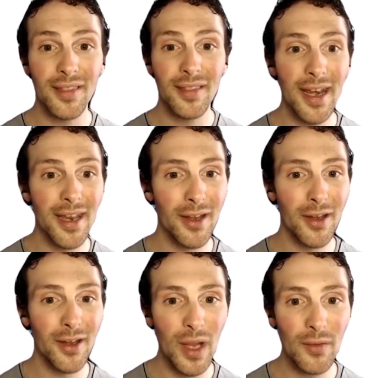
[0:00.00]
Then
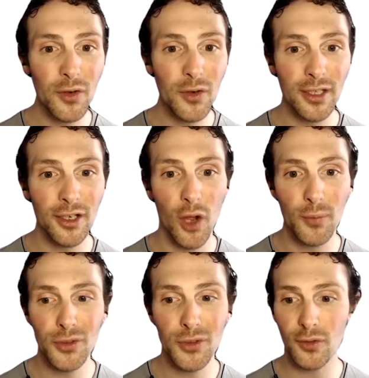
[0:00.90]
we have created an
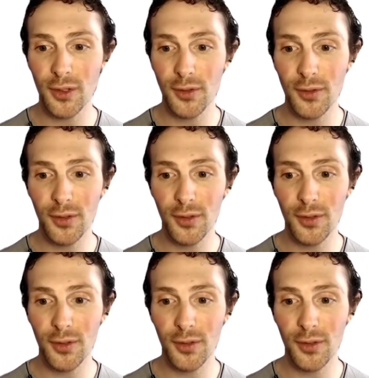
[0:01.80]
option for you